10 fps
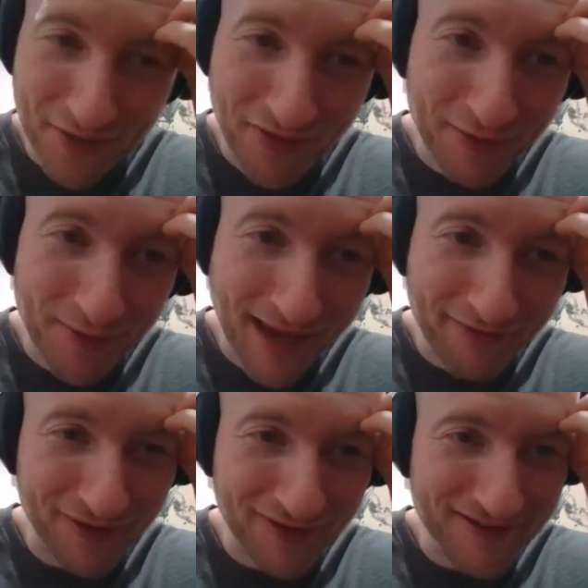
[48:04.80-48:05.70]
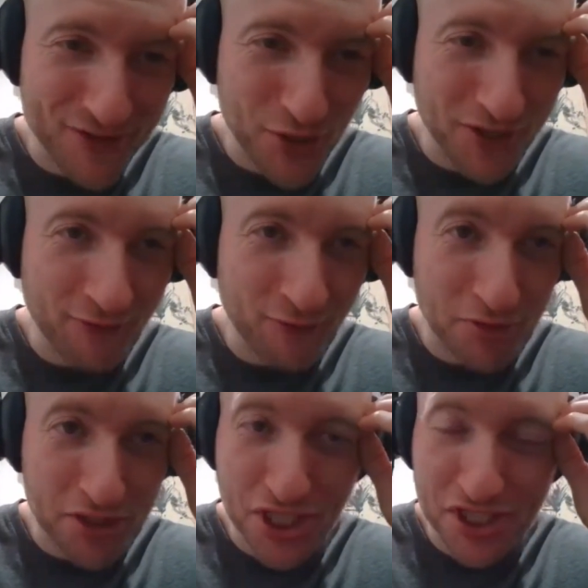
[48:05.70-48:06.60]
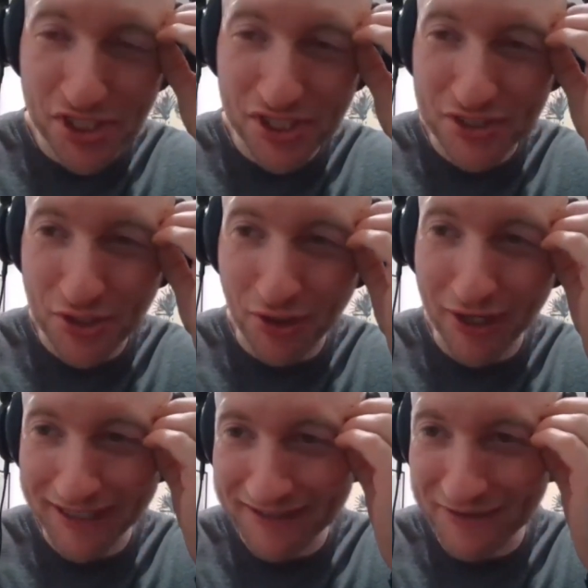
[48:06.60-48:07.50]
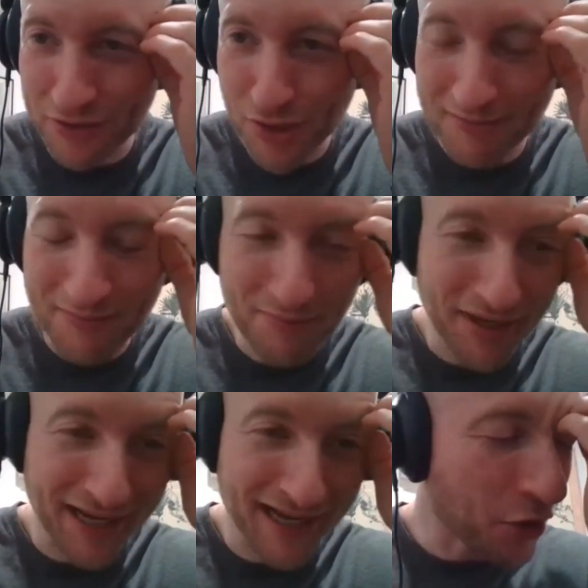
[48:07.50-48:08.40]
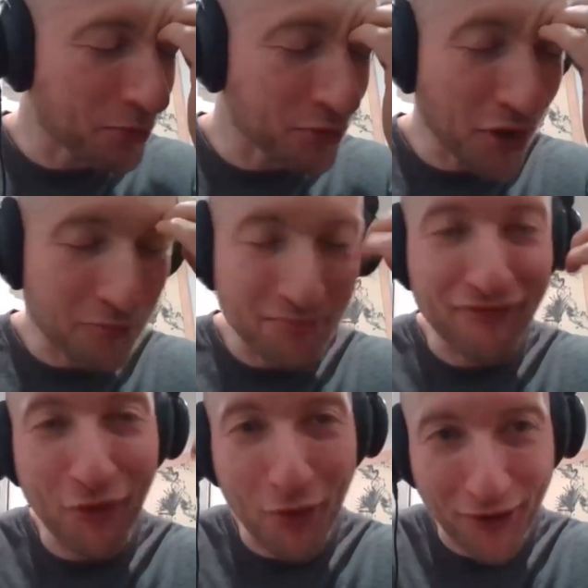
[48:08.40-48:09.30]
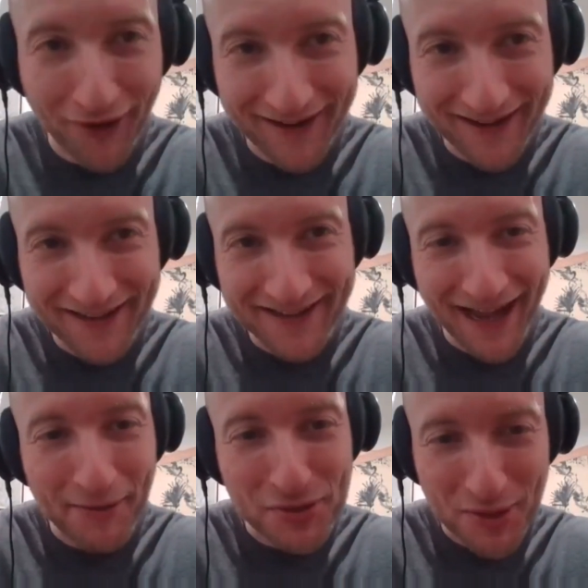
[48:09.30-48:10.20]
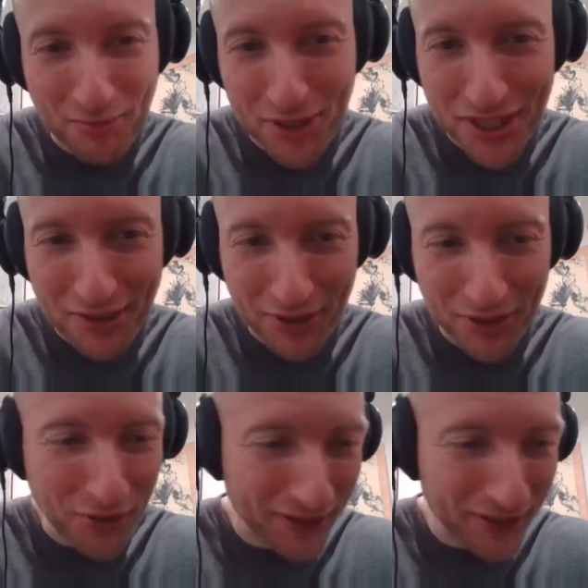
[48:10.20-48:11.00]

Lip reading: I don't think we ever show enough appreciation during the trip, but I hope you know before how much we appreciate what you're